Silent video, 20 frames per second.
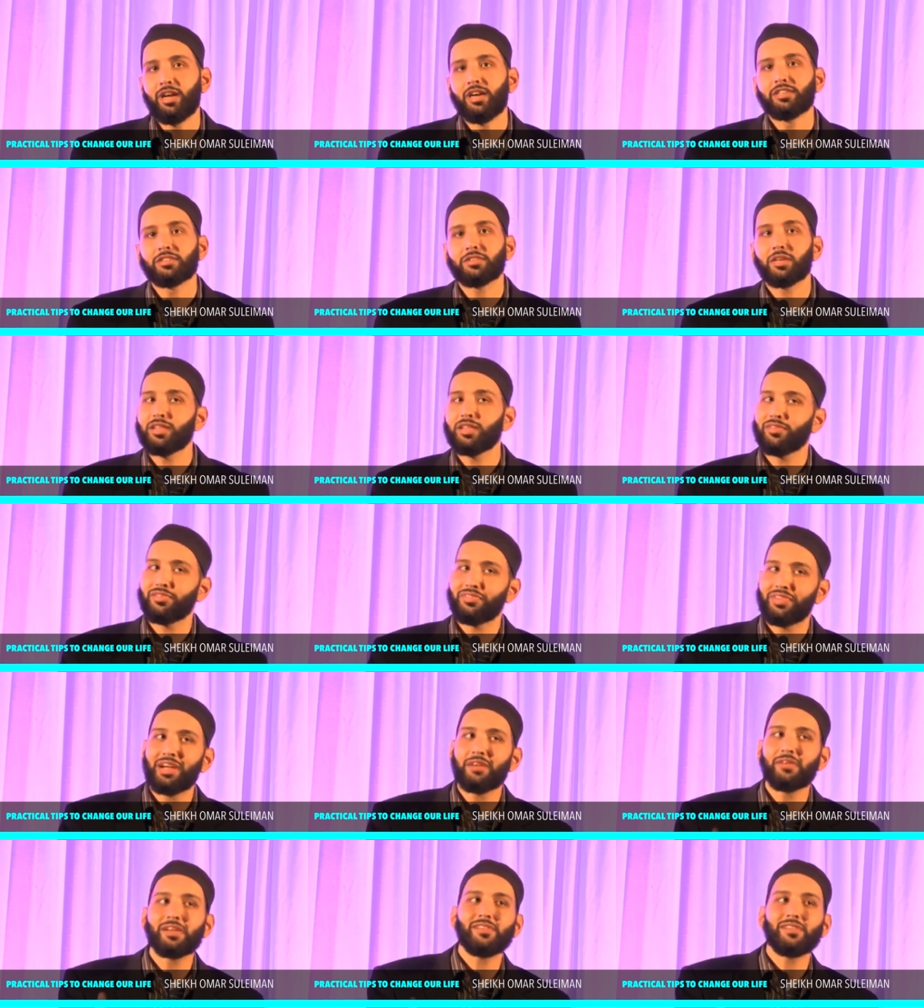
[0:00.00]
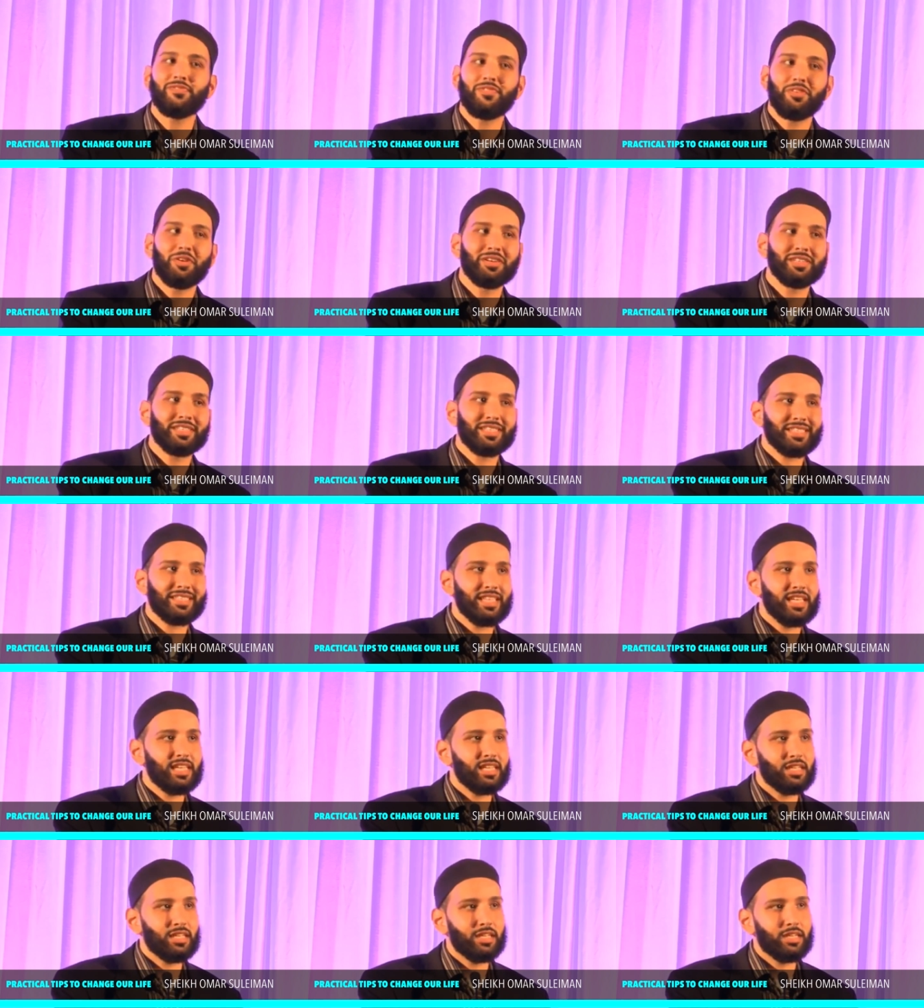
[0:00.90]
So the very first
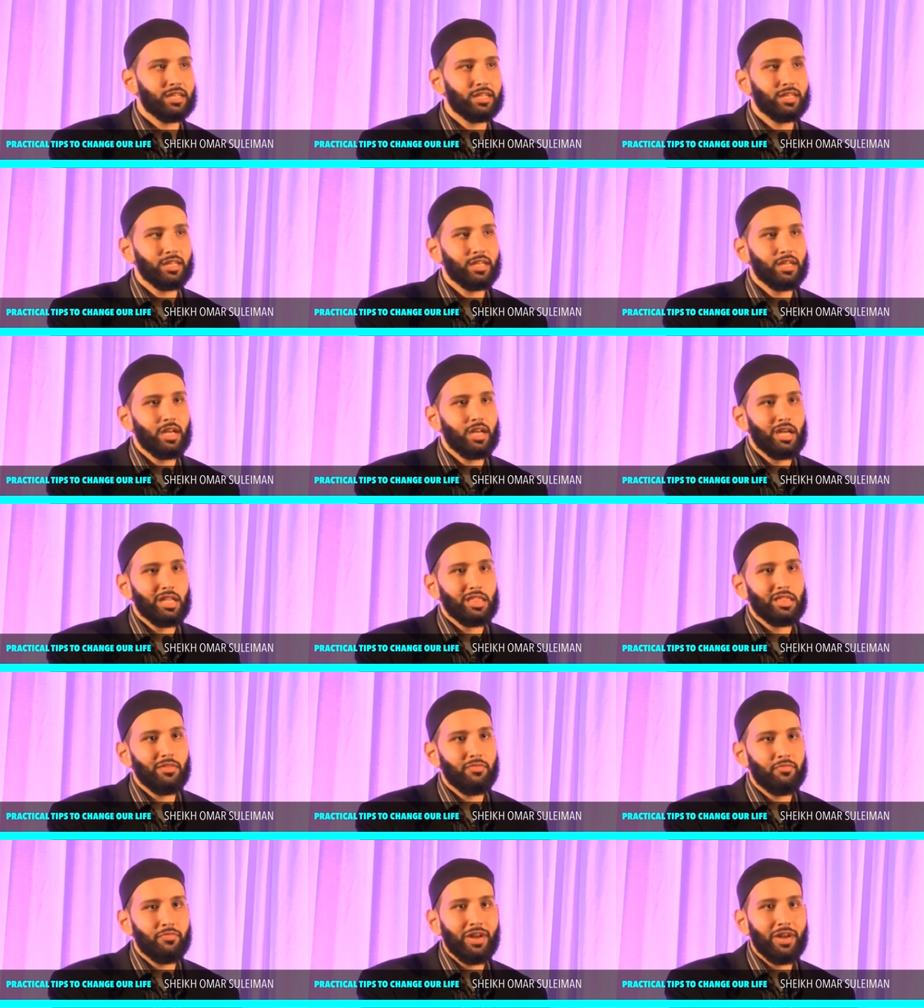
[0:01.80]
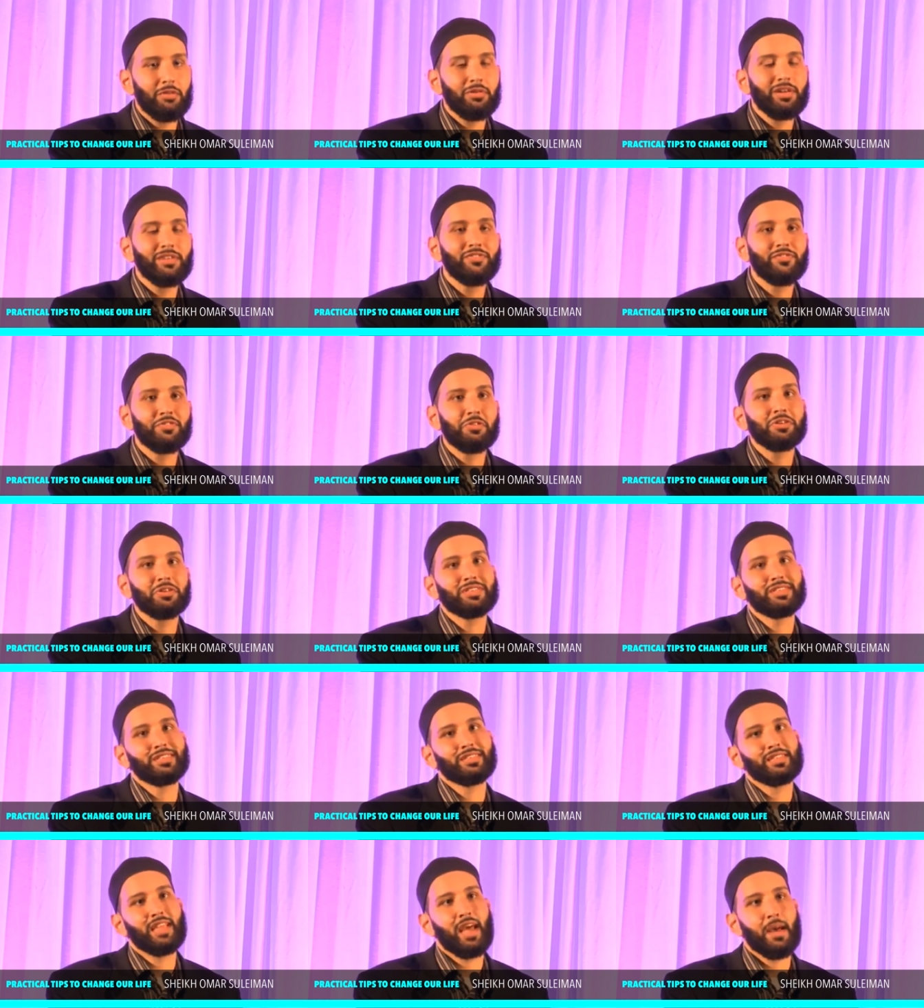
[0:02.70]
thing, the very
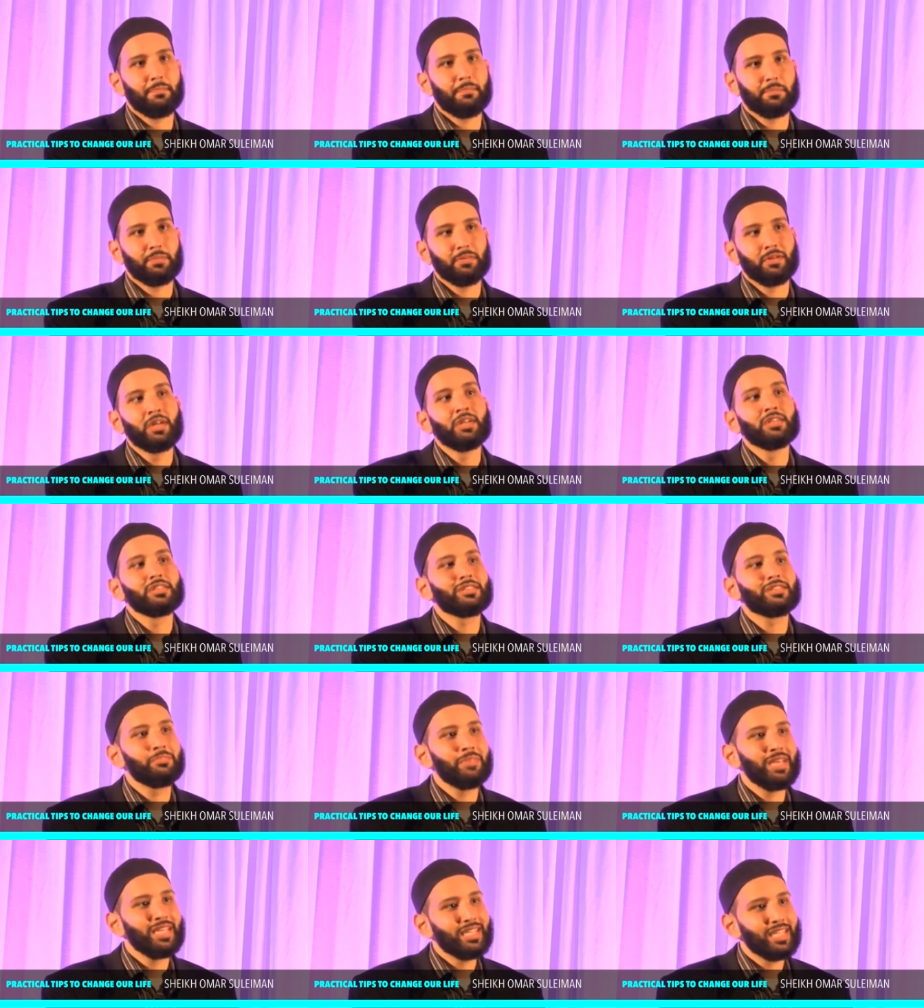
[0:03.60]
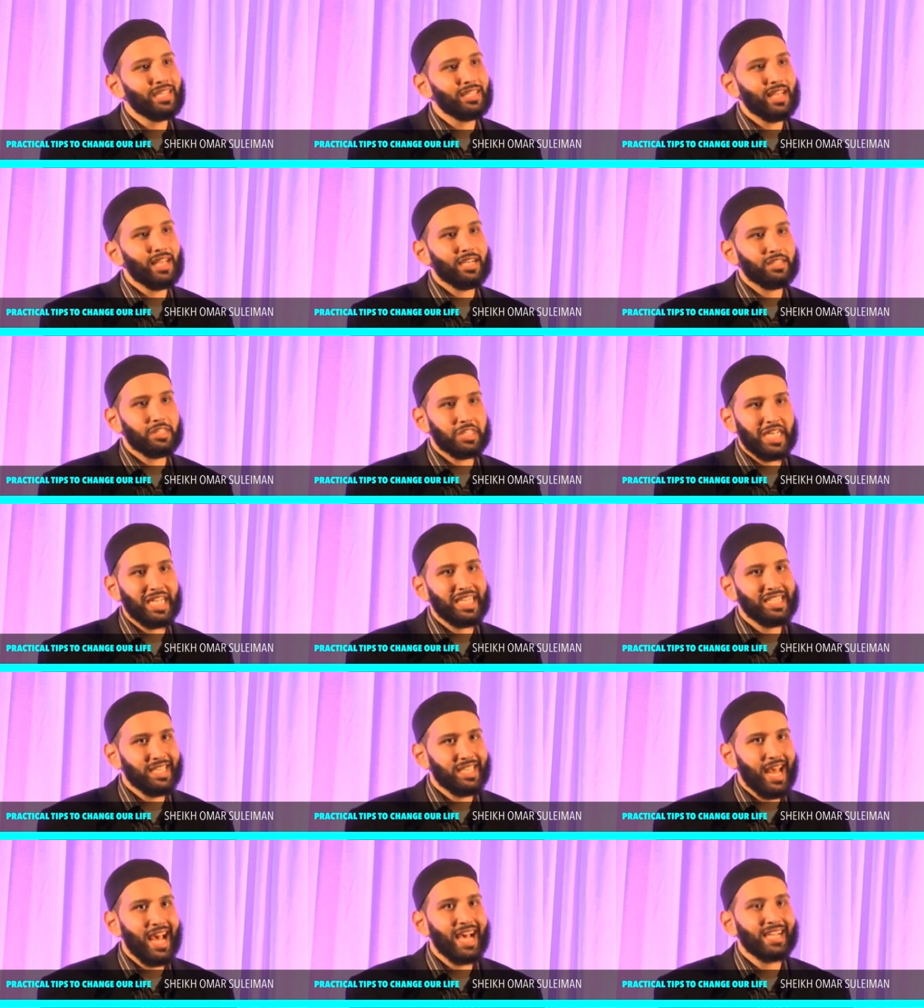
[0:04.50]
first step to making that
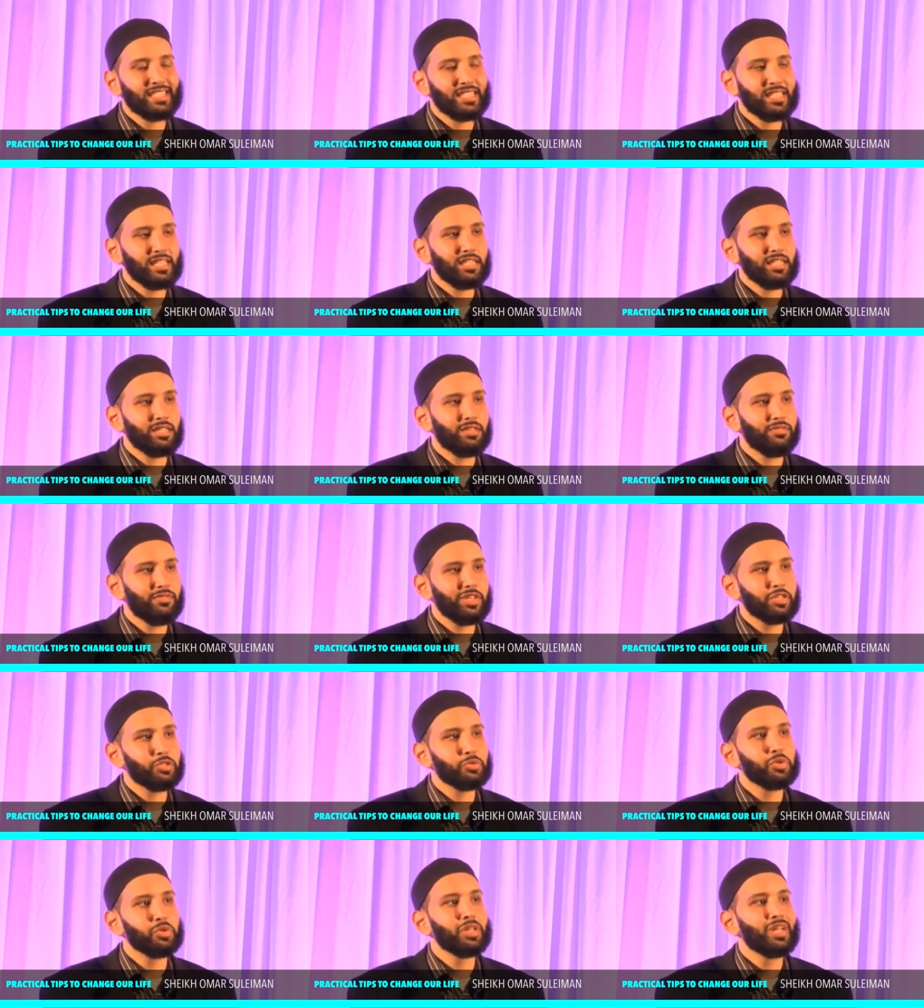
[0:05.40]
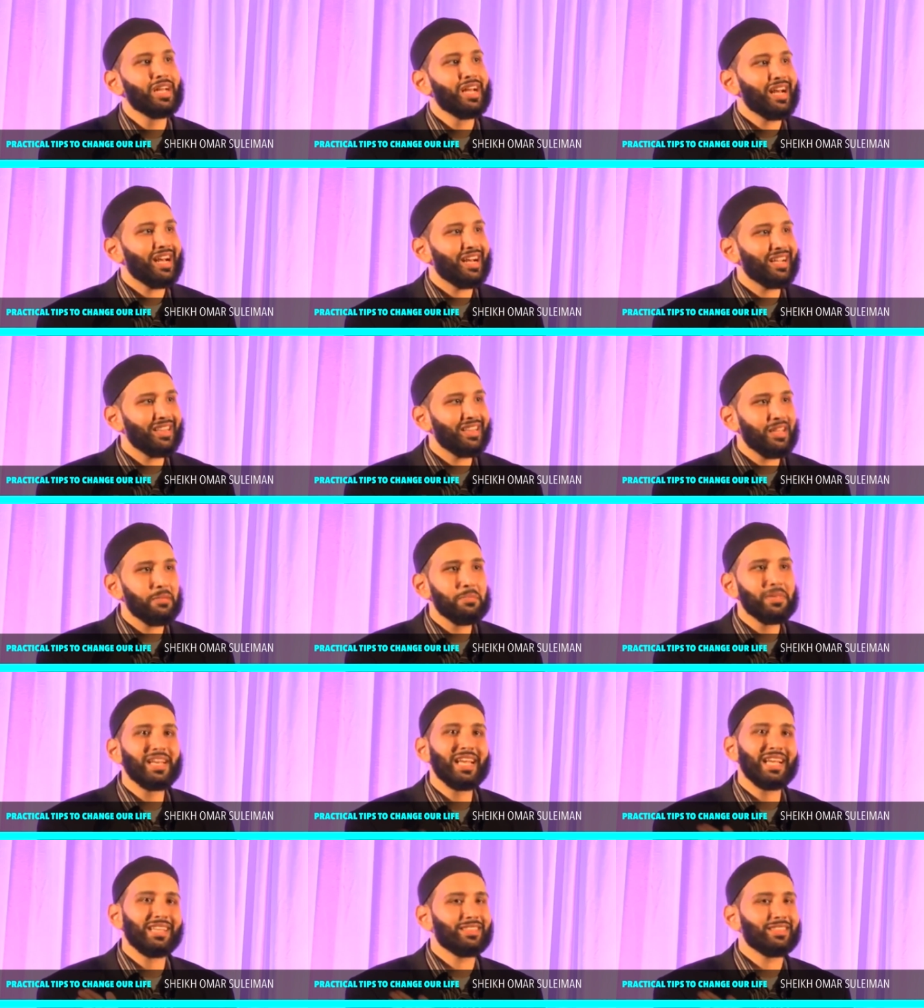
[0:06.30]
change as an individual
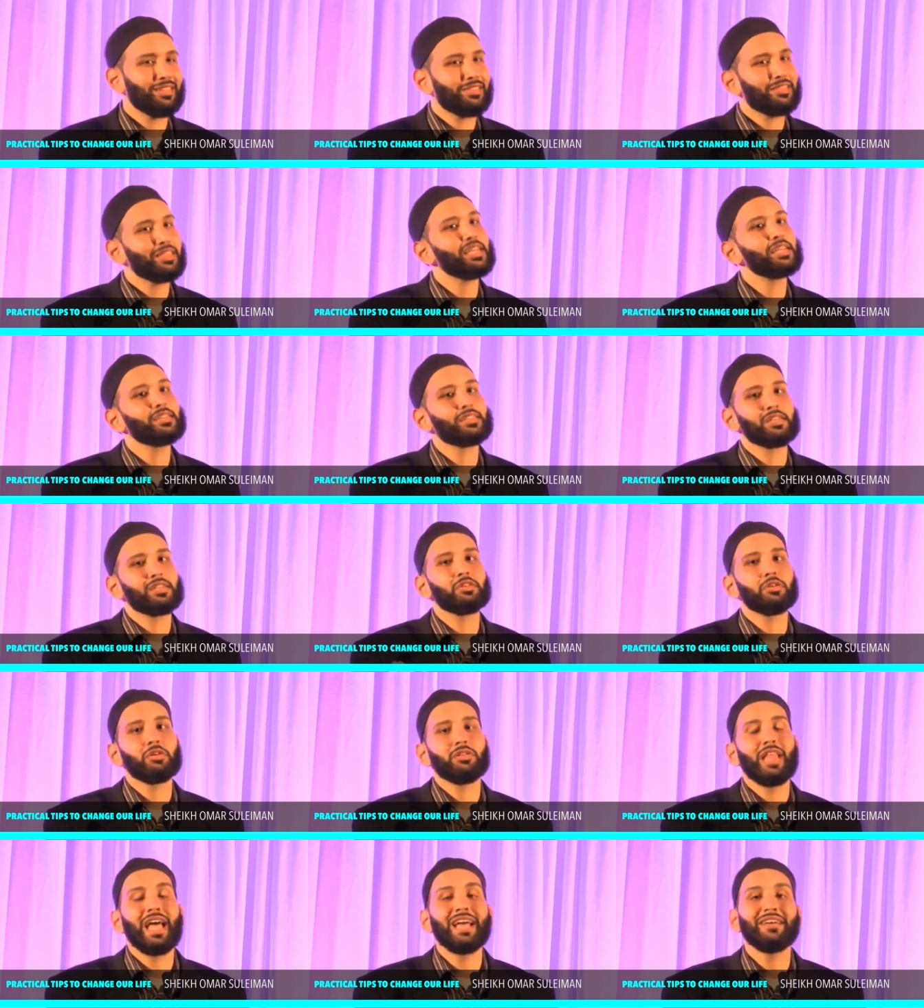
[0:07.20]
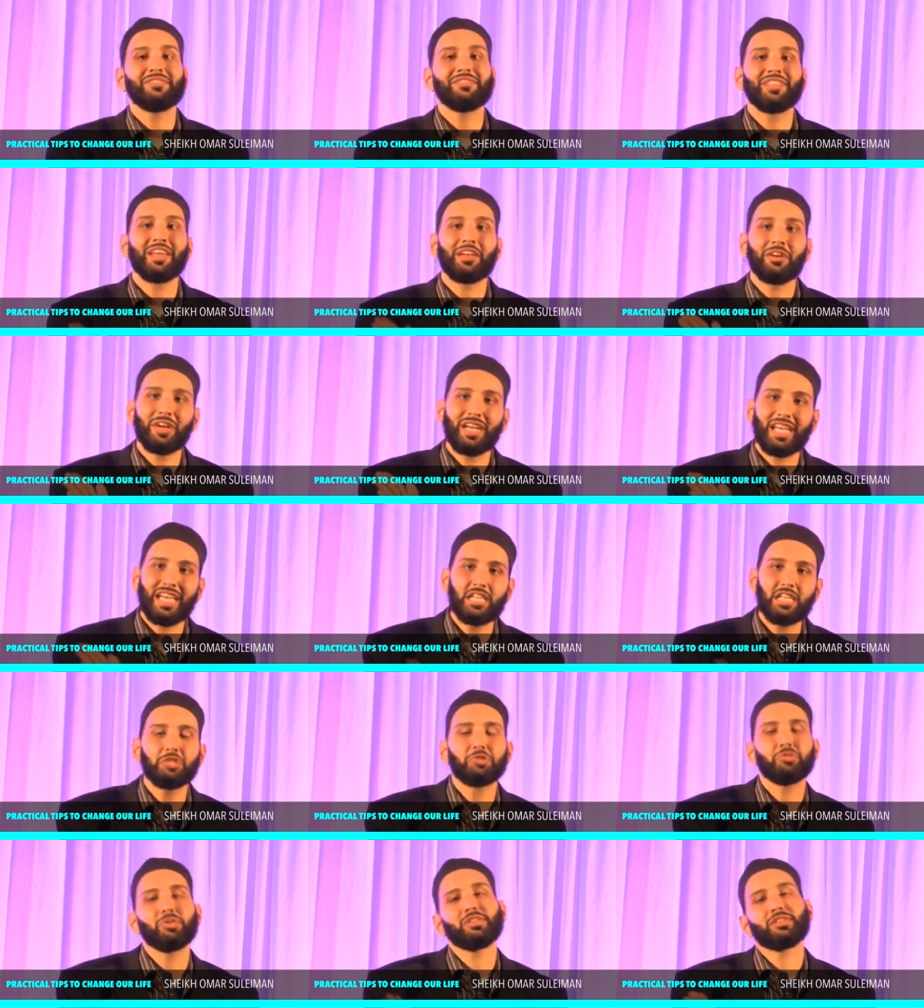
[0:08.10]
eliminate the things in your life that are a
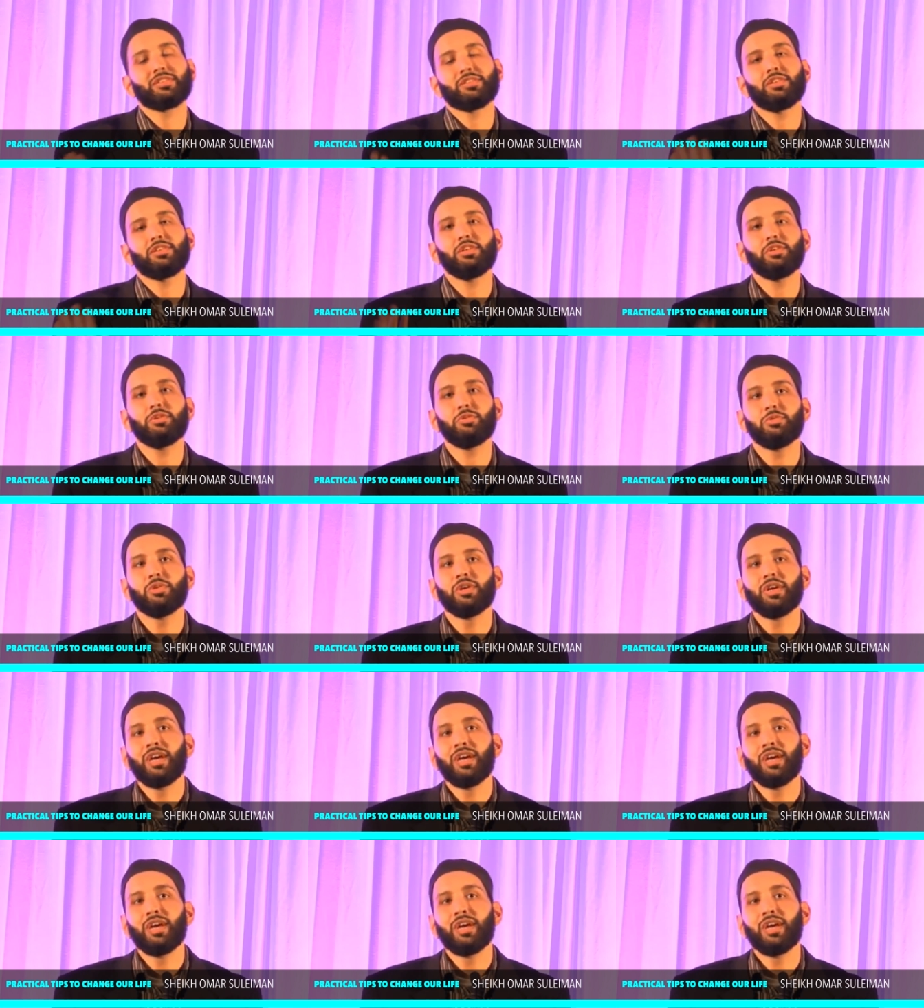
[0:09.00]
hindrance to you